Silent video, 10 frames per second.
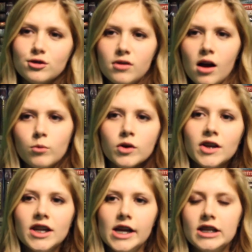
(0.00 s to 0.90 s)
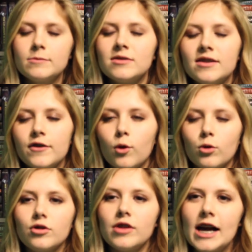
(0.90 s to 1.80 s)
they're not really in any specific
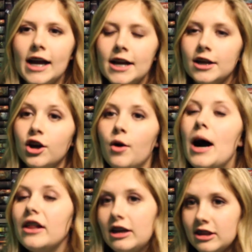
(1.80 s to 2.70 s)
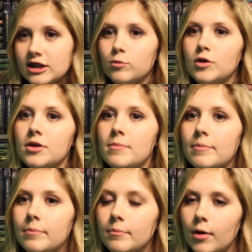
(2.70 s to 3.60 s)
order. Like, I didn't go, I like this one
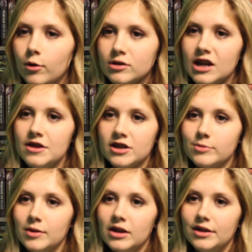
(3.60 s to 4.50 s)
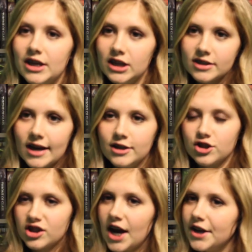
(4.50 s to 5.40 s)
the most and this one the least. I
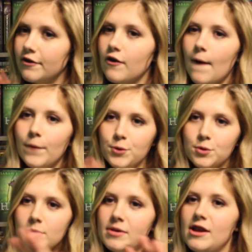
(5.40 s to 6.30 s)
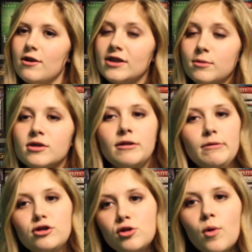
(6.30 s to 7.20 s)
just kind of threw them in there because it was gonna
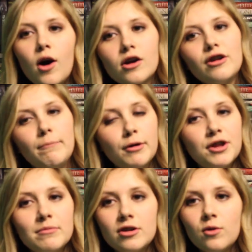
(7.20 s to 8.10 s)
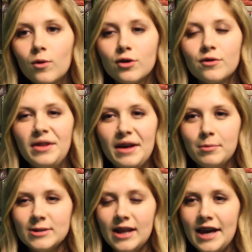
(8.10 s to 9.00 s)
be too hard to put them in an order
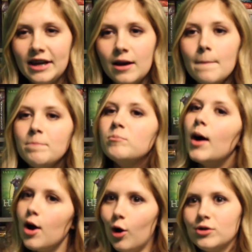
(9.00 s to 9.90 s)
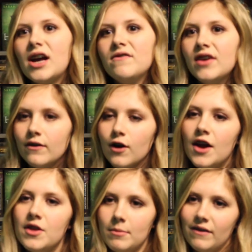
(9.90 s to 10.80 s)
that was like my all-time
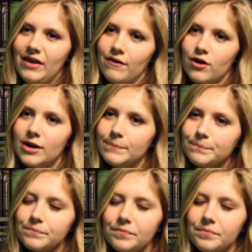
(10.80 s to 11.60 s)
favorite and then my favorite.